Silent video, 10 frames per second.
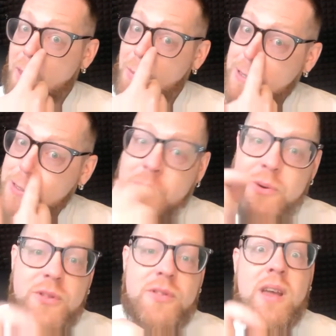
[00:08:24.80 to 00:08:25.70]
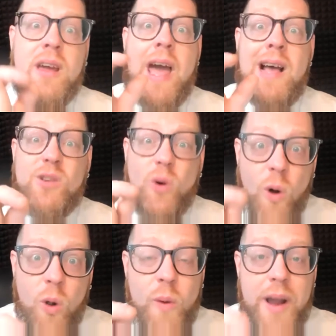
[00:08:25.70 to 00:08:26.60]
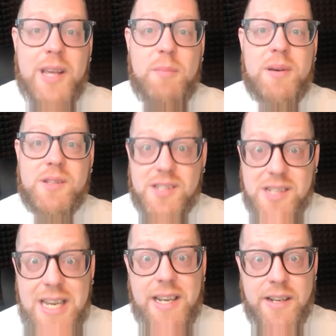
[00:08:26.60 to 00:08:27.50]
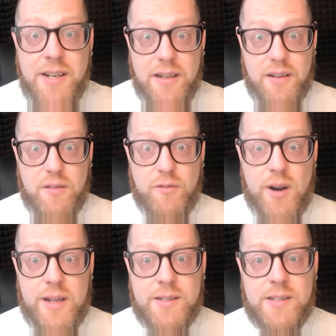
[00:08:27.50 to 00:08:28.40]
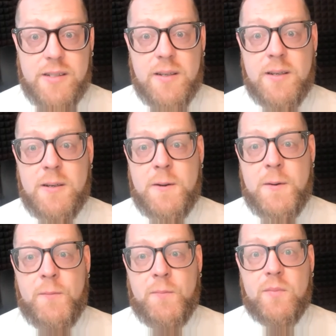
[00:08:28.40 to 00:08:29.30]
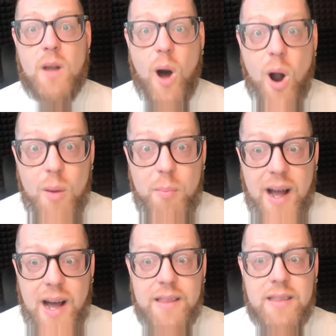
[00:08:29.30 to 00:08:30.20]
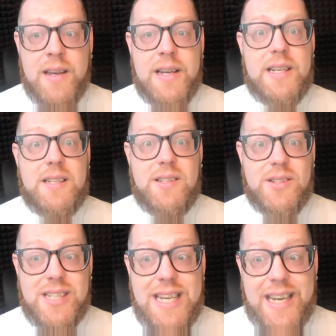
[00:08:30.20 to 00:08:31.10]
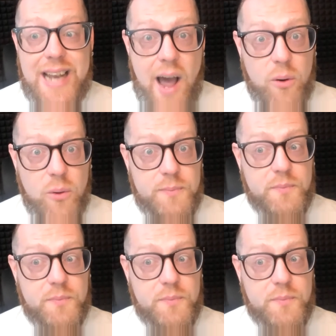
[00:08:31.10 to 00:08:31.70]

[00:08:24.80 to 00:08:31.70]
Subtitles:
This new thing has already been seeded, friends. Our path is to seek it out,